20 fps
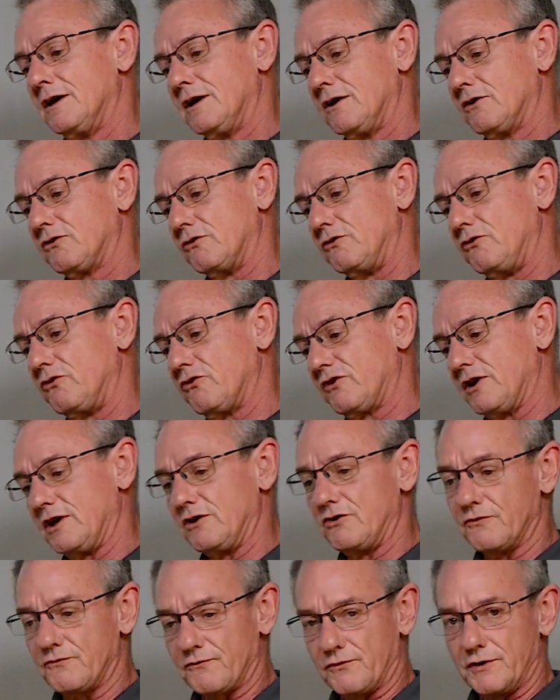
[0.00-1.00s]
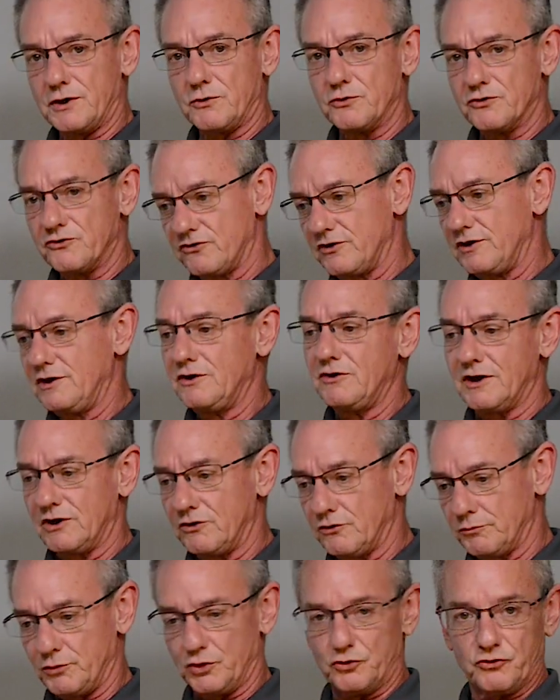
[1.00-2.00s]
So you just had your frequency and you had
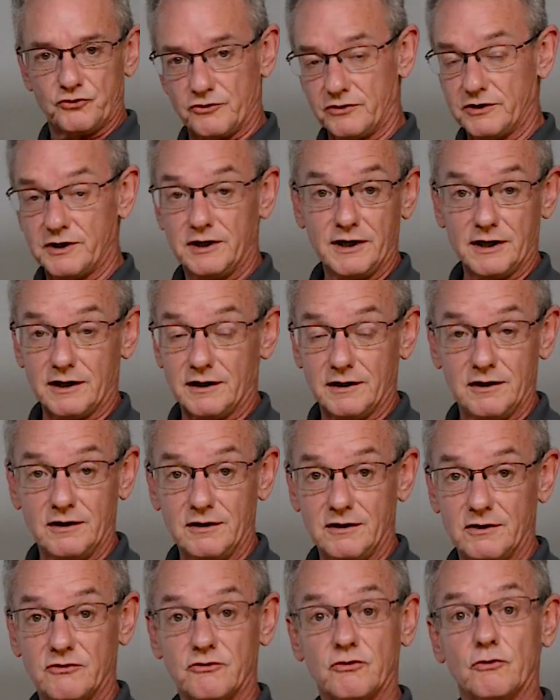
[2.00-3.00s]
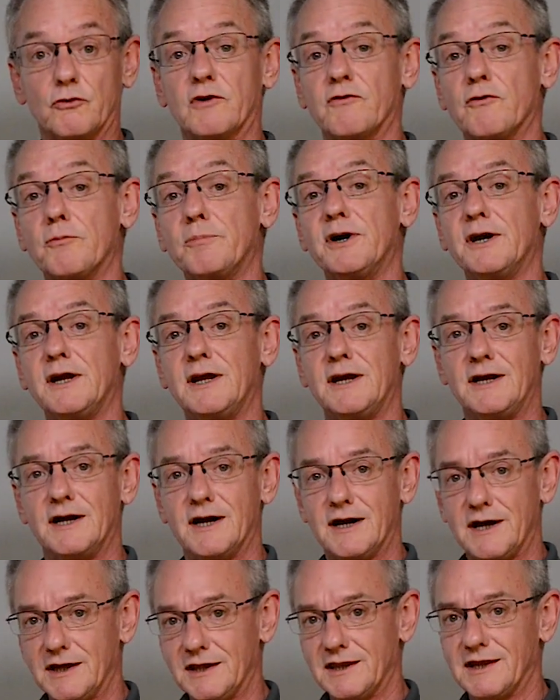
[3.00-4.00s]
your boost or cut. So everybody
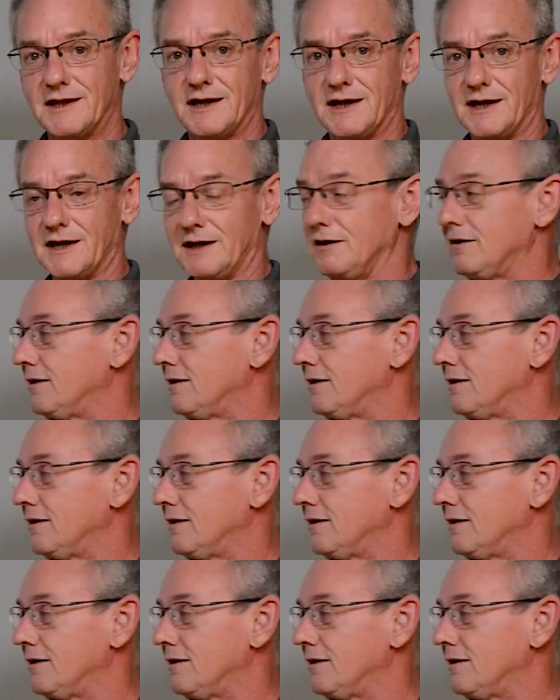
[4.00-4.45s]
got that.